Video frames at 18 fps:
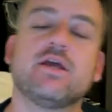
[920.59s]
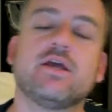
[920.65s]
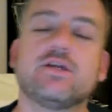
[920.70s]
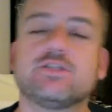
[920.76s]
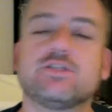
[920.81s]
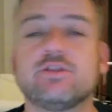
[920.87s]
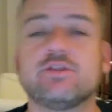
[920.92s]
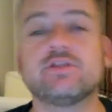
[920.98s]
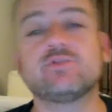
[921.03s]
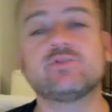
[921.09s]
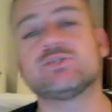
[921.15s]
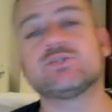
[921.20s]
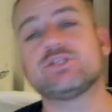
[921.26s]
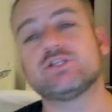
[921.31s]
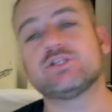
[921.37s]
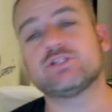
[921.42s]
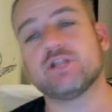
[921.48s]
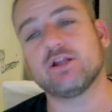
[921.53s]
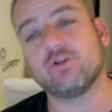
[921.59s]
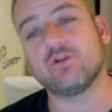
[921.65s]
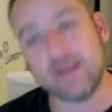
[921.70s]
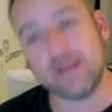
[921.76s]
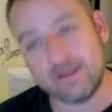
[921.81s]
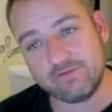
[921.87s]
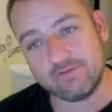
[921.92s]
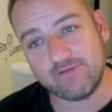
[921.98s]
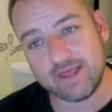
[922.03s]
So this was just a
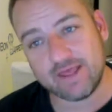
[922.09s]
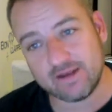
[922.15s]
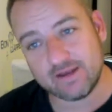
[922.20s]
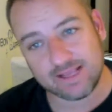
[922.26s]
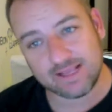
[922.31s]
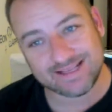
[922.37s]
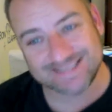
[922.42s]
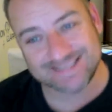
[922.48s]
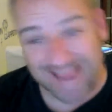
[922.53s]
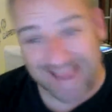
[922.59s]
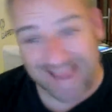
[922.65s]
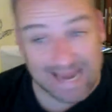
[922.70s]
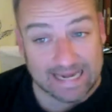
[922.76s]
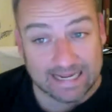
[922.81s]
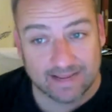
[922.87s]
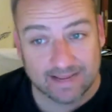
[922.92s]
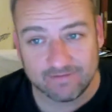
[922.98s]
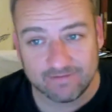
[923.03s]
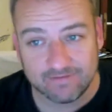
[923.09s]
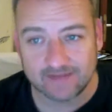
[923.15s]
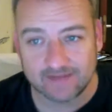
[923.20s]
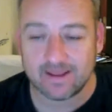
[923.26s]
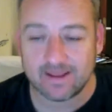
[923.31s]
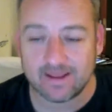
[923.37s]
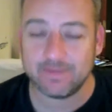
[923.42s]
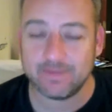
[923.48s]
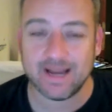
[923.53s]
great event, exciting event.
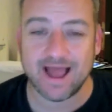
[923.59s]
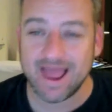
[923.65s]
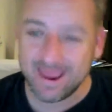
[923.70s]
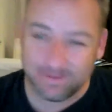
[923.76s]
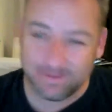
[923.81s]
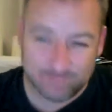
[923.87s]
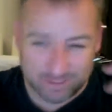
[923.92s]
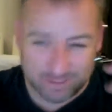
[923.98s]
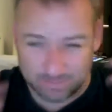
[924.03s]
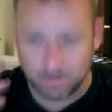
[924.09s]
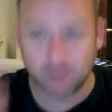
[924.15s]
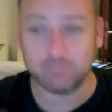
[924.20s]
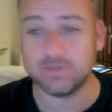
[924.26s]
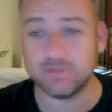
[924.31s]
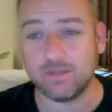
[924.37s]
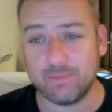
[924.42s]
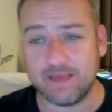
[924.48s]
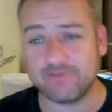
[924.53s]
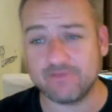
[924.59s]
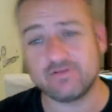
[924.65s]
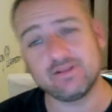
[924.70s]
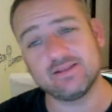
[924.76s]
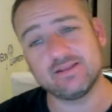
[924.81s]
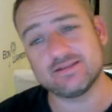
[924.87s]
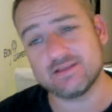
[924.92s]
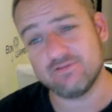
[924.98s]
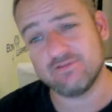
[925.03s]
I mean, I am just pumped up after
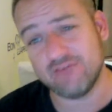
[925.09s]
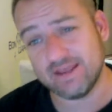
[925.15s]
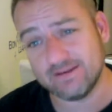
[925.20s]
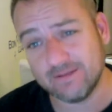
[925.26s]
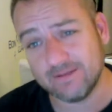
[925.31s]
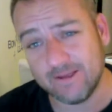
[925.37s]
this event.